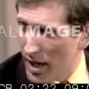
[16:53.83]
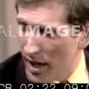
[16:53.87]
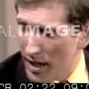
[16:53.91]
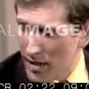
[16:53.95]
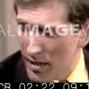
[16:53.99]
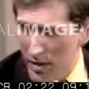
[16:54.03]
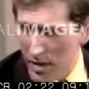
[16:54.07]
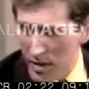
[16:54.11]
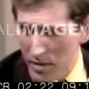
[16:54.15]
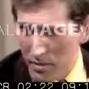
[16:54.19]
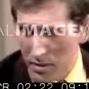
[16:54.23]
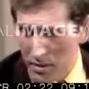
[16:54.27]
I,
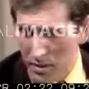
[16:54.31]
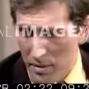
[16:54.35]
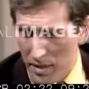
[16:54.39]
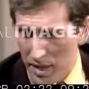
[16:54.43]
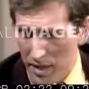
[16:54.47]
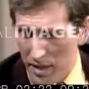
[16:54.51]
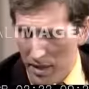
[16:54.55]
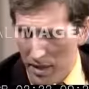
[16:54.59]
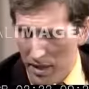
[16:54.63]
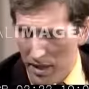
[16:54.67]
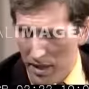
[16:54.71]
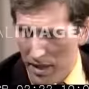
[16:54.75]
dream
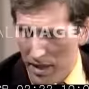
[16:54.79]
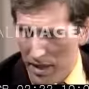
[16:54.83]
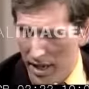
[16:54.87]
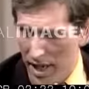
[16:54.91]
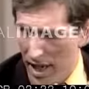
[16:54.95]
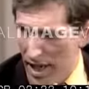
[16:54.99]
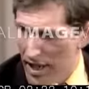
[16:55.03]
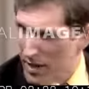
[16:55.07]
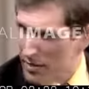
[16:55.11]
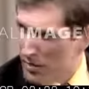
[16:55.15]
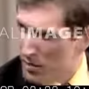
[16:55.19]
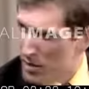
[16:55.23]
about the
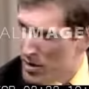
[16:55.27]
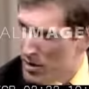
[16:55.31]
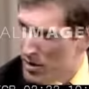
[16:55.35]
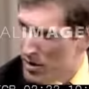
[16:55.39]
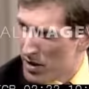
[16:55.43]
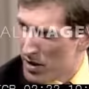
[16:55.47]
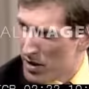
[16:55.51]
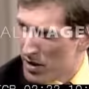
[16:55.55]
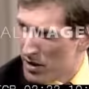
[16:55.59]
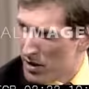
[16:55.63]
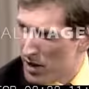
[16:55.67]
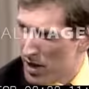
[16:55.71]
detective
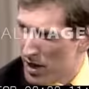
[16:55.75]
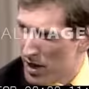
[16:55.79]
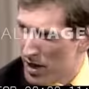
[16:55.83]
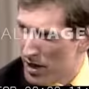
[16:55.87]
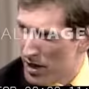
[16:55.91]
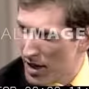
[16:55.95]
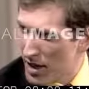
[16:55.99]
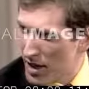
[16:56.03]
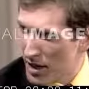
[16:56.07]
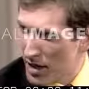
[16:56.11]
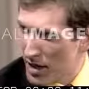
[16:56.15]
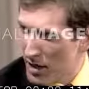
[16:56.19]
mysteries. Strange,
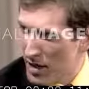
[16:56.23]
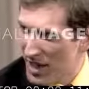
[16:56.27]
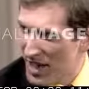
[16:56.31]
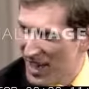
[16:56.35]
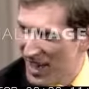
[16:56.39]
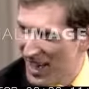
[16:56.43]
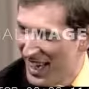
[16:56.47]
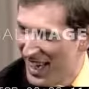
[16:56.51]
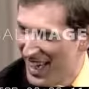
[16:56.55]
I don't know.